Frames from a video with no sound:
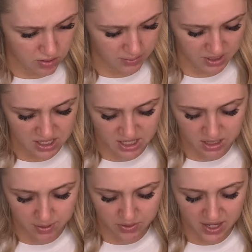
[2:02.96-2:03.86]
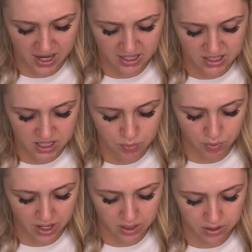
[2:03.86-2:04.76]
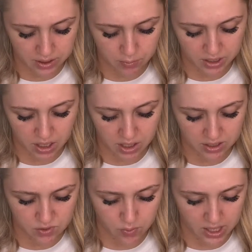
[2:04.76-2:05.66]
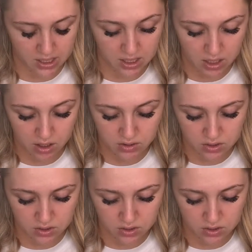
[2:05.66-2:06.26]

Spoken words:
I'm excited about that. It did break a little bit on its way here,